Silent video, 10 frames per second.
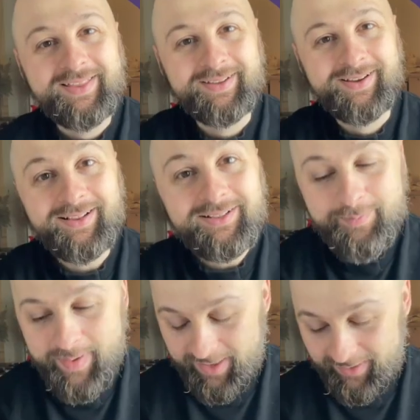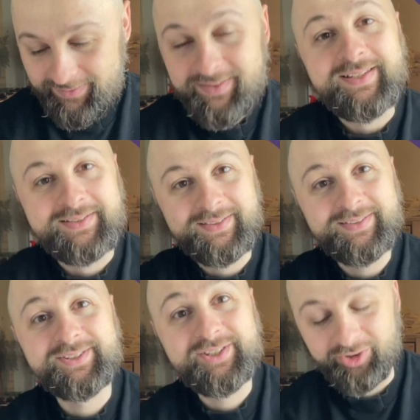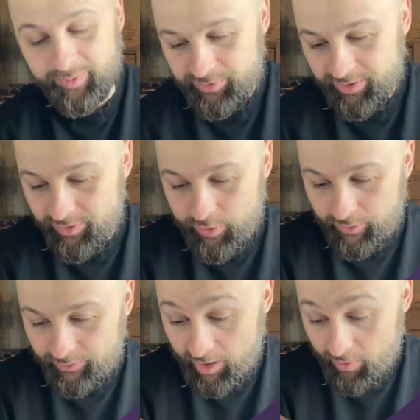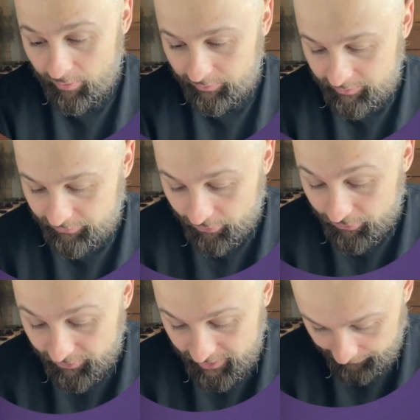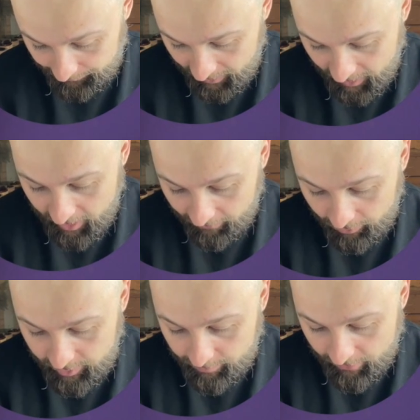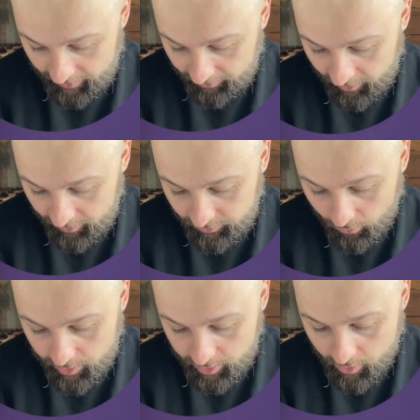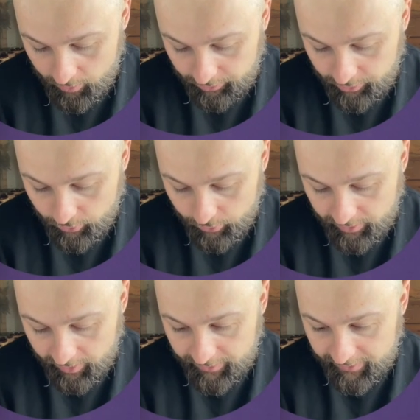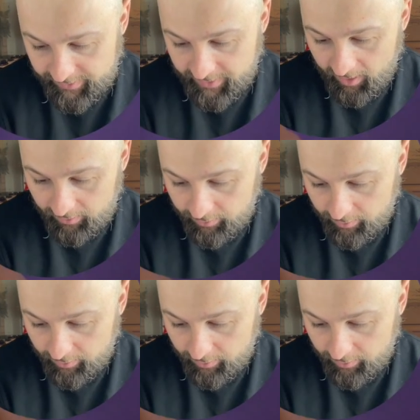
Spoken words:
The color palette is in the description, you can download it for free. For the background, we're going to use this color.